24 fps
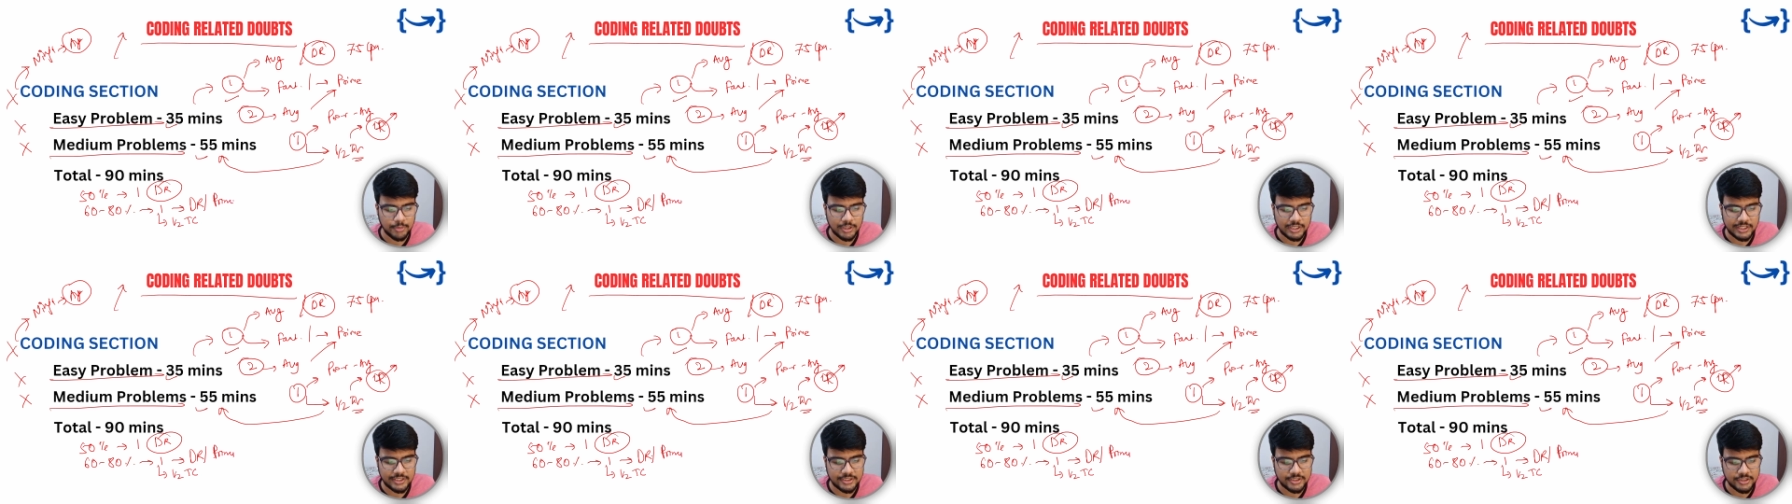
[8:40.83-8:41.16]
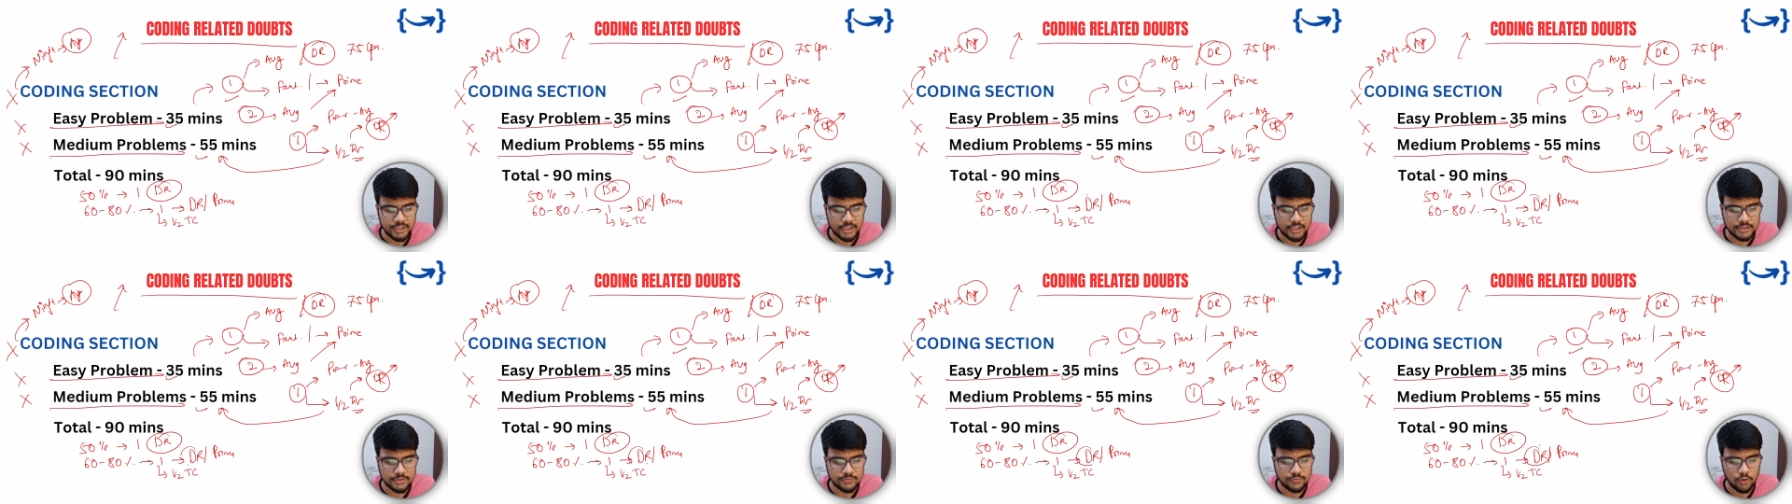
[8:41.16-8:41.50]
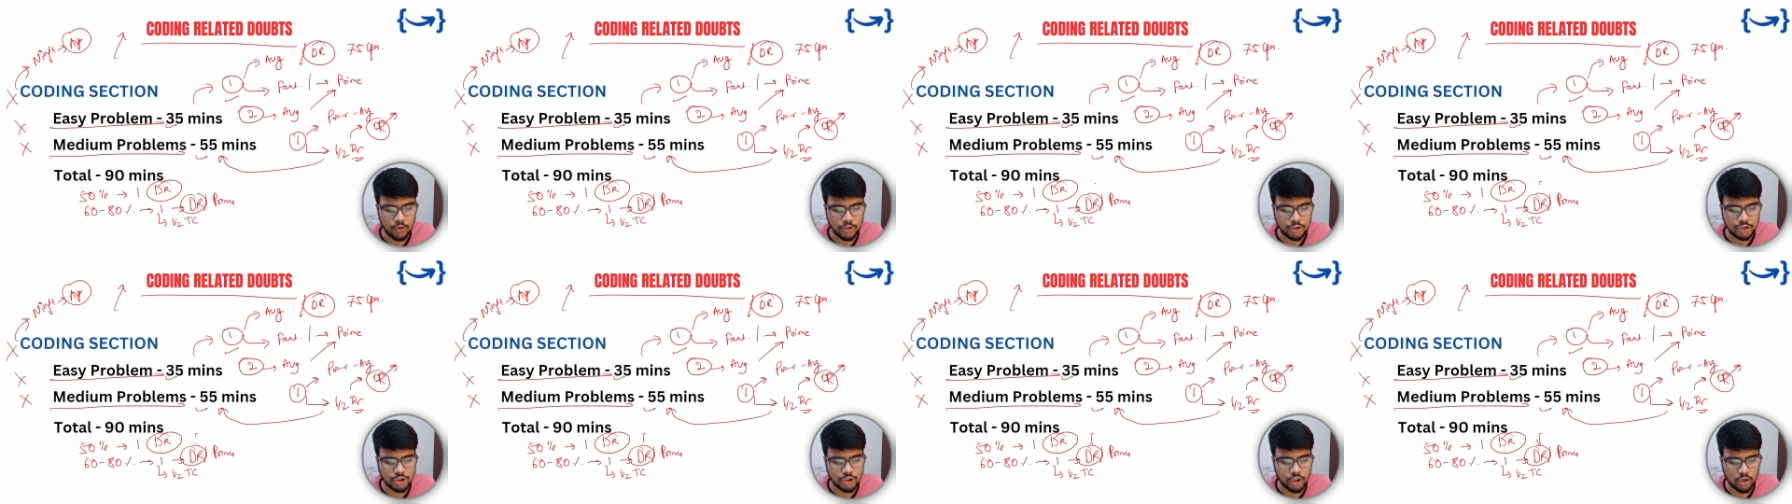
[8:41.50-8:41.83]
but digital is
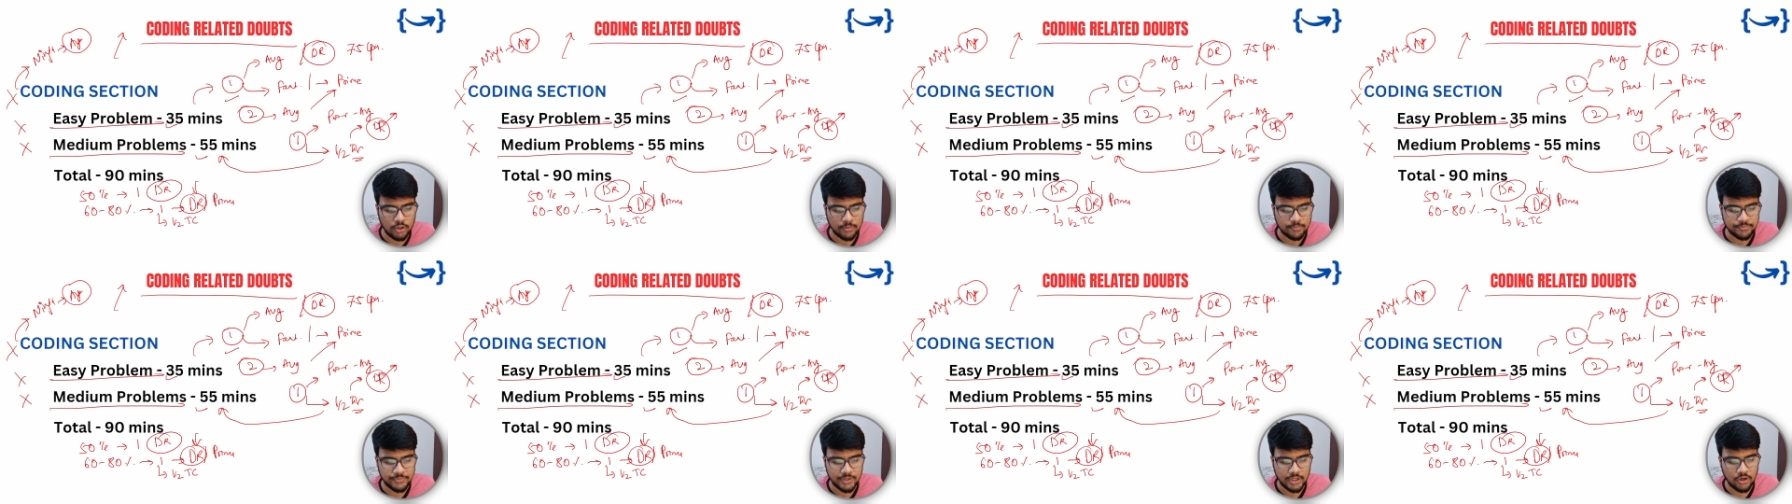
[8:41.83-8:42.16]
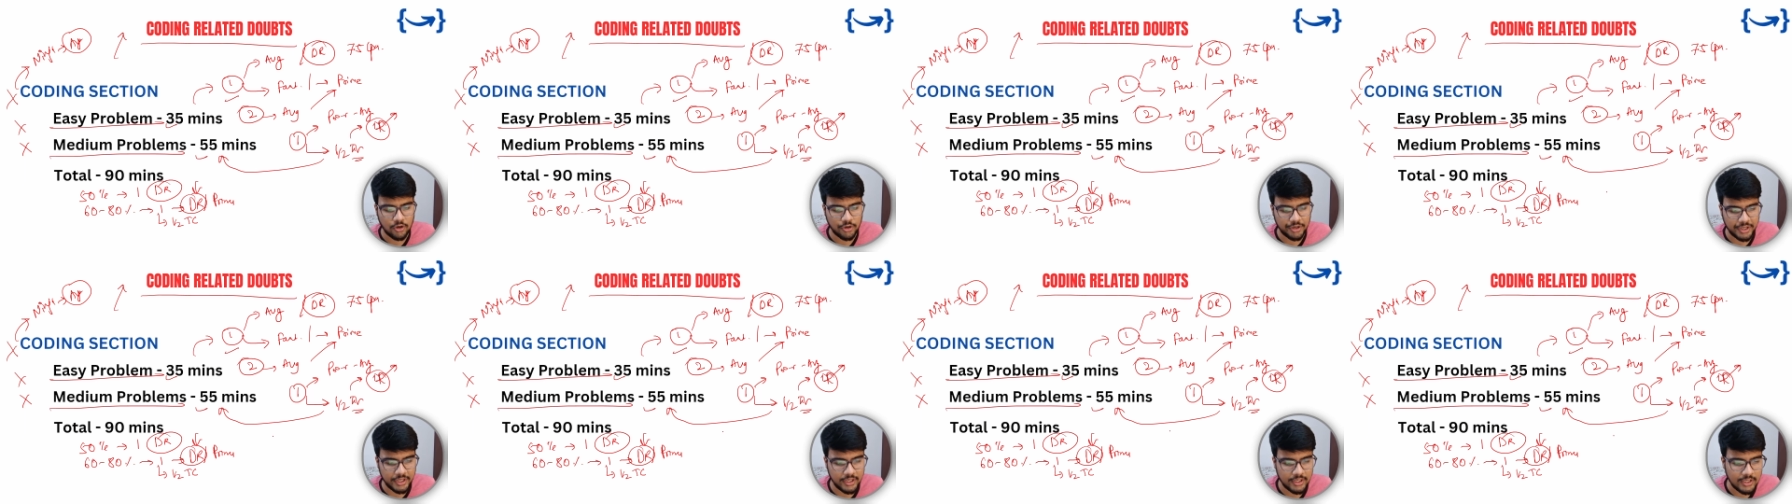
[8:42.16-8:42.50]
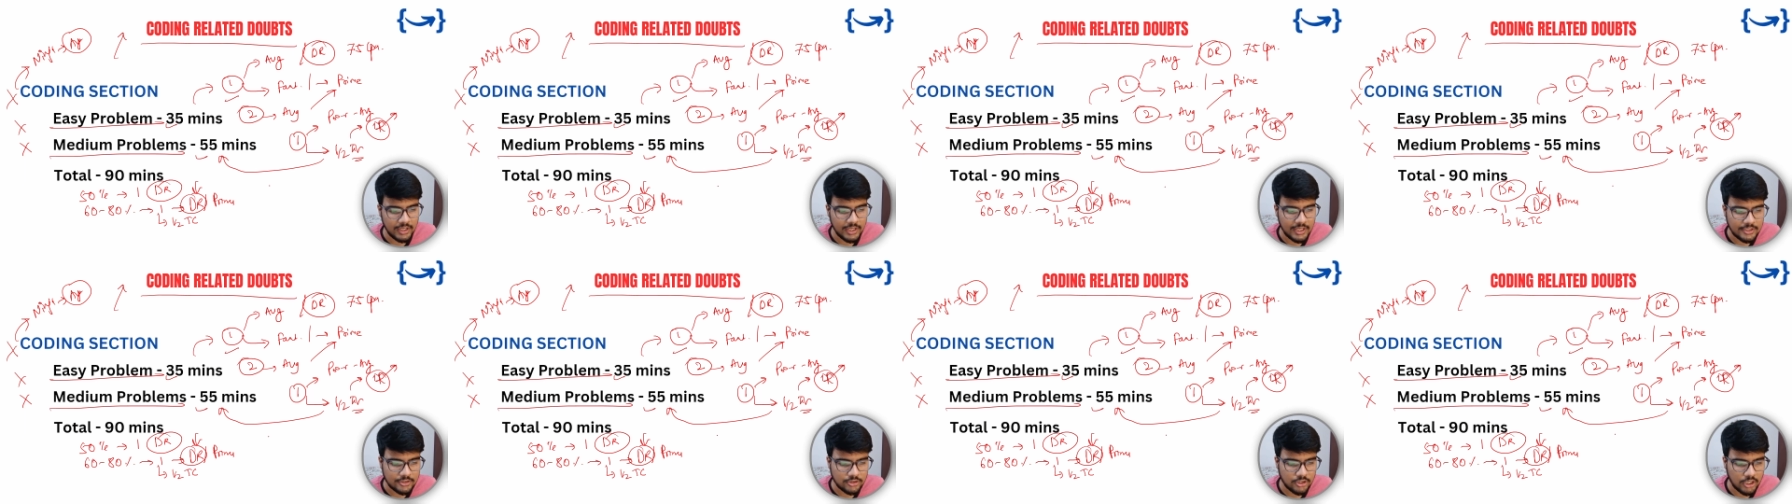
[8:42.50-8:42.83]
for sure, okay?